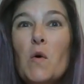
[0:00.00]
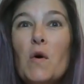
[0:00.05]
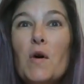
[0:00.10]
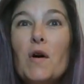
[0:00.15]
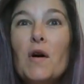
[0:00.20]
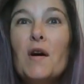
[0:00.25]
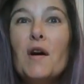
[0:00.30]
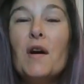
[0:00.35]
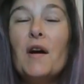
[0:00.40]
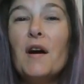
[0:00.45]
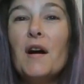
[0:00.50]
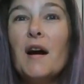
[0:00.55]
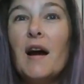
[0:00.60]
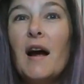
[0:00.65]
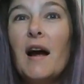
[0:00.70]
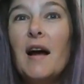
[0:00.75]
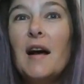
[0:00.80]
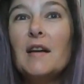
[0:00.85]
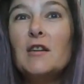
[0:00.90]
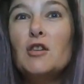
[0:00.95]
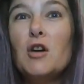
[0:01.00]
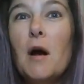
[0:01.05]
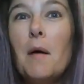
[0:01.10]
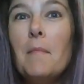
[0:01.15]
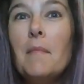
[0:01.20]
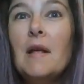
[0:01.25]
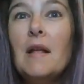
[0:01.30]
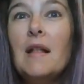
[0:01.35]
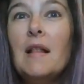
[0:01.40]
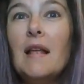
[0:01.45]
or drop
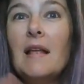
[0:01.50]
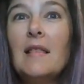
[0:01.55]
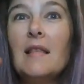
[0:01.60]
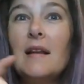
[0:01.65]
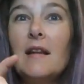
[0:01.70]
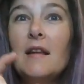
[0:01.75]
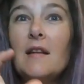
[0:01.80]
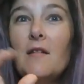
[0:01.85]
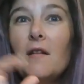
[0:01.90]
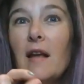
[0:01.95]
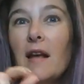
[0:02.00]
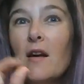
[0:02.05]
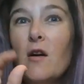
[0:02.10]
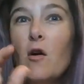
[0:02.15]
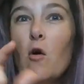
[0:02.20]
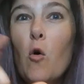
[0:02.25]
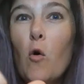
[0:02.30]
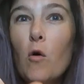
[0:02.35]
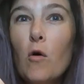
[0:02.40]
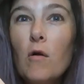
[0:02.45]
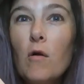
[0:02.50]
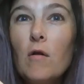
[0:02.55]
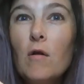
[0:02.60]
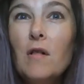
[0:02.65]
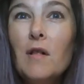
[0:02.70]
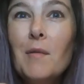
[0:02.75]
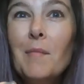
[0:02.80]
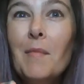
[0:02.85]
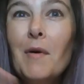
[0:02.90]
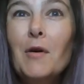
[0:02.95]
me like the little like
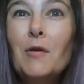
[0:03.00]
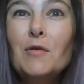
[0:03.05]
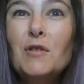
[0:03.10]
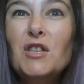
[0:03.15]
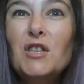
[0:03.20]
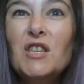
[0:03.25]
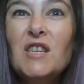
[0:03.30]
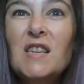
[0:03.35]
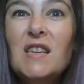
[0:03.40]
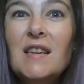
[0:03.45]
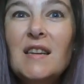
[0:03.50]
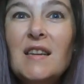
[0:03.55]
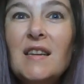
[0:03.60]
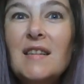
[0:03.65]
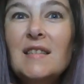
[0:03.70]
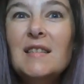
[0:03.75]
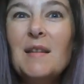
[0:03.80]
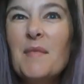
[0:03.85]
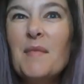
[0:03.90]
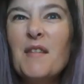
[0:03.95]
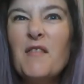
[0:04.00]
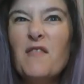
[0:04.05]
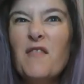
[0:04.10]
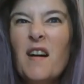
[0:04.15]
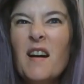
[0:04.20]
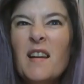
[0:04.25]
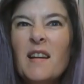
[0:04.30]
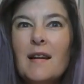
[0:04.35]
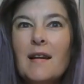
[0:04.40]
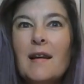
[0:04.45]
coral emoji, something
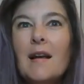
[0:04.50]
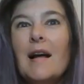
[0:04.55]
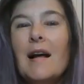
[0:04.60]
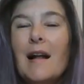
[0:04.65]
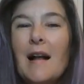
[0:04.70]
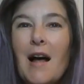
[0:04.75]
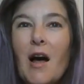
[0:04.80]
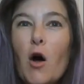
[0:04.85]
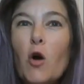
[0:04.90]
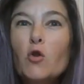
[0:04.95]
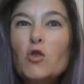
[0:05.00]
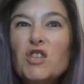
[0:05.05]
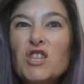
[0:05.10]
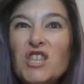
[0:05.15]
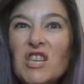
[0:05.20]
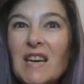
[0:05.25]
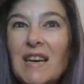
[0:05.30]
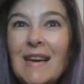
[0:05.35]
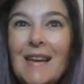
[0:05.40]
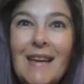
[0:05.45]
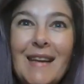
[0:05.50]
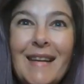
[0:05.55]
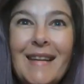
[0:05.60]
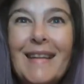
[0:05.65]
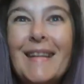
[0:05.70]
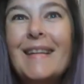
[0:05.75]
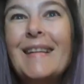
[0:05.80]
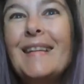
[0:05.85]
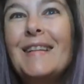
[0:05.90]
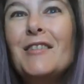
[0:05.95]
fun,
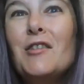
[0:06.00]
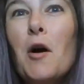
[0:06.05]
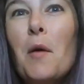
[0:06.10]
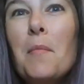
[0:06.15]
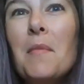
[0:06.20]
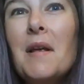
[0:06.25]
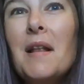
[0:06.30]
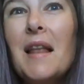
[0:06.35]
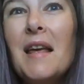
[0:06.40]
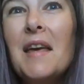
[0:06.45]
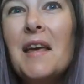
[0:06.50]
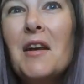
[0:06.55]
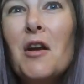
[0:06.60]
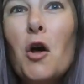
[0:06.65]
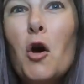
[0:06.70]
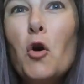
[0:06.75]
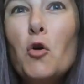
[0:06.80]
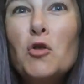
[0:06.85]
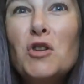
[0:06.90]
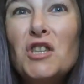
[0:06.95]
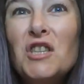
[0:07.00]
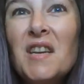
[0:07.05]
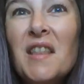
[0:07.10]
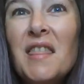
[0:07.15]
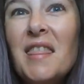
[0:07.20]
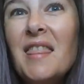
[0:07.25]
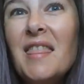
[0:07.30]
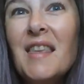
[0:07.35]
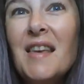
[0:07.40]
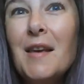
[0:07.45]
oceany. Drop me like an
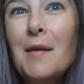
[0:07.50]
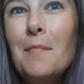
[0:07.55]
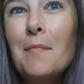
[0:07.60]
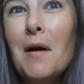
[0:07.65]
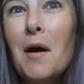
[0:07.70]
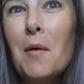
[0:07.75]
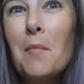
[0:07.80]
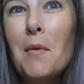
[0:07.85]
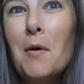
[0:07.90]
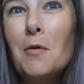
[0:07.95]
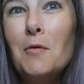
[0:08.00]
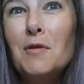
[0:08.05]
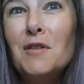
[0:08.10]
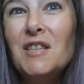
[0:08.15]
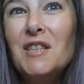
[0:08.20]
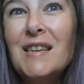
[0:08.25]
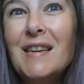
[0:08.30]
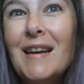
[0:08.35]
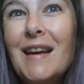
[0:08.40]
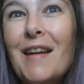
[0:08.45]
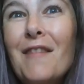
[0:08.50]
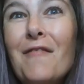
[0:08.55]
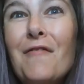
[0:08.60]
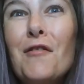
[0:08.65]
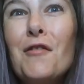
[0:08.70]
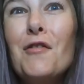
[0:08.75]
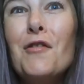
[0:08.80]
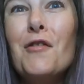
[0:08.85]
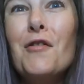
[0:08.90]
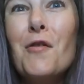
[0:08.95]
ocean theme emoji if
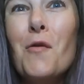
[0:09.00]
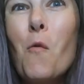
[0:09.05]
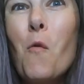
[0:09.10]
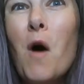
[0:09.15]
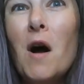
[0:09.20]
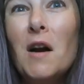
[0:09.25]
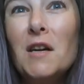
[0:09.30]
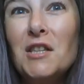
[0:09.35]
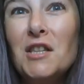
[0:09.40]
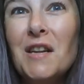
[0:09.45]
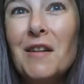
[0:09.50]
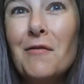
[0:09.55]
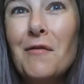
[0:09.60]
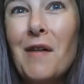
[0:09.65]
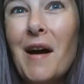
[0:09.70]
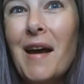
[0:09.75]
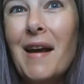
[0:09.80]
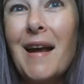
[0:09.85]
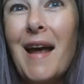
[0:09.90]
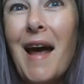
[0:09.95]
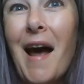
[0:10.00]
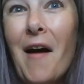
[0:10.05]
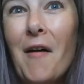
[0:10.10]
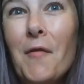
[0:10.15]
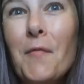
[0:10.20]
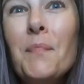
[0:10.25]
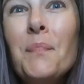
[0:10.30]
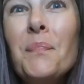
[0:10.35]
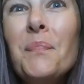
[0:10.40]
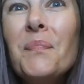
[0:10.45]
you're watching right
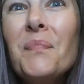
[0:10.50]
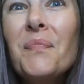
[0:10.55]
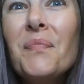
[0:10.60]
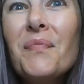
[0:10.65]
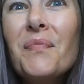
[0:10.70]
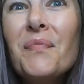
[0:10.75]
now.